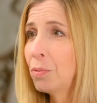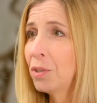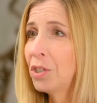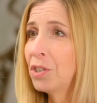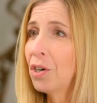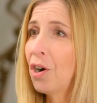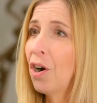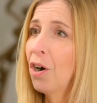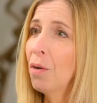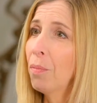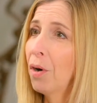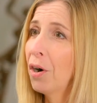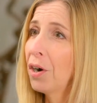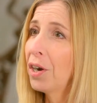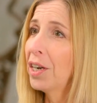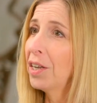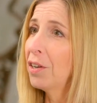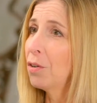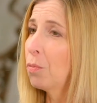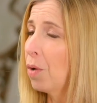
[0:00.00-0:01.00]
which are
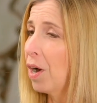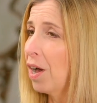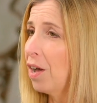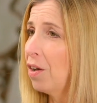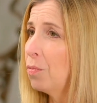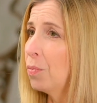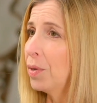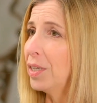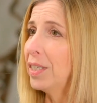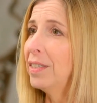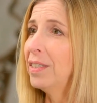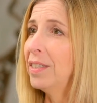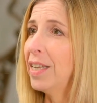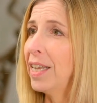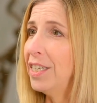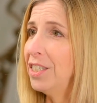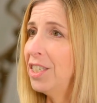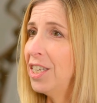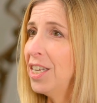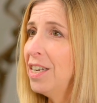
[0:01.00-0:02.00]
marketed well with
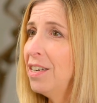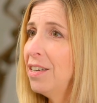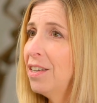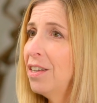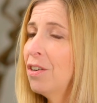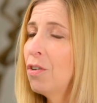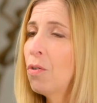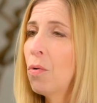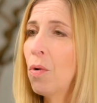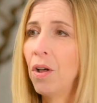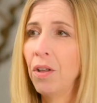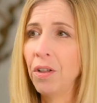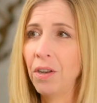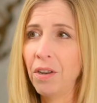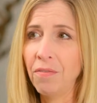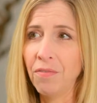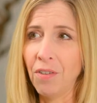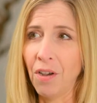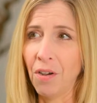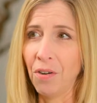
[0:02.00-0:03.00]
staging, Quality
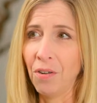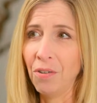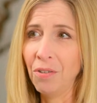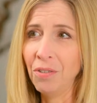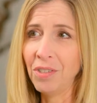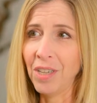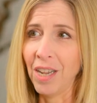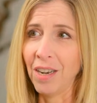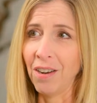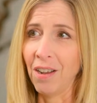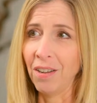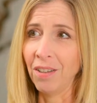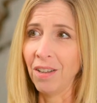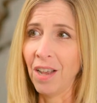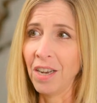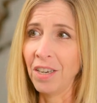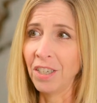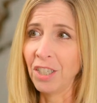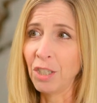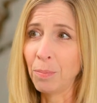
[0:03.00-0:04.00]
photos and
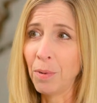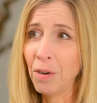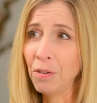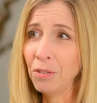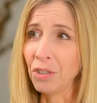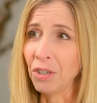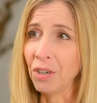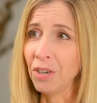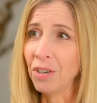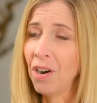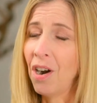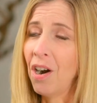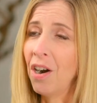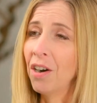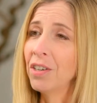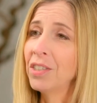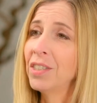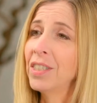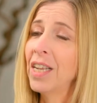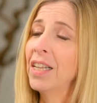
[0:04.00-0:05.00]
online exposure
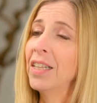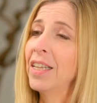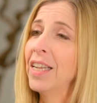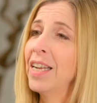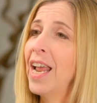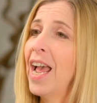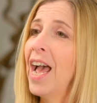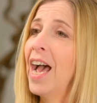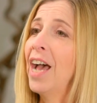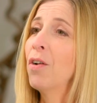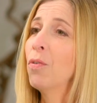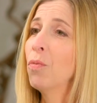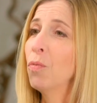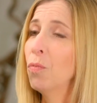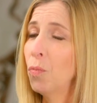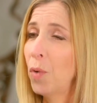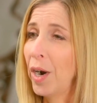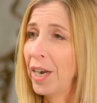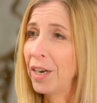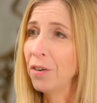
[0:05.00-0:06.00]
are selling at
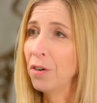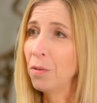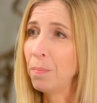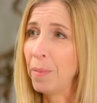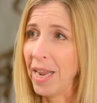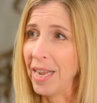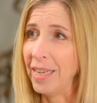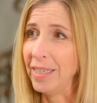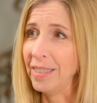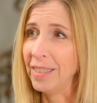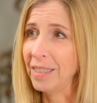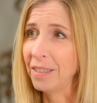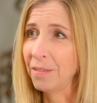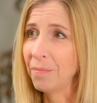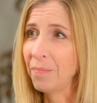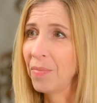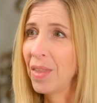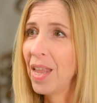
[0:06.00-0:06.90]
record pace.